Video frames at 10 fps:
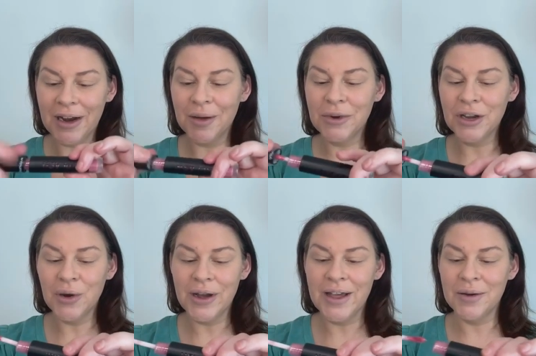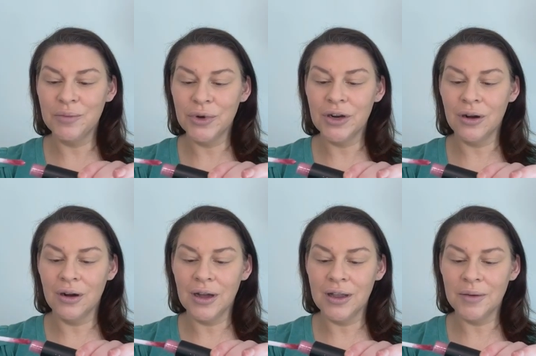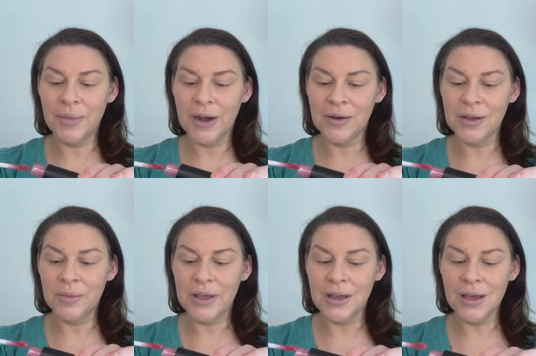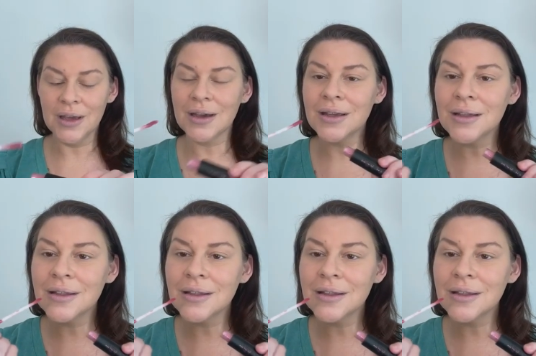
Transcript: I'm gonna go ahead and put on Pouty Pink.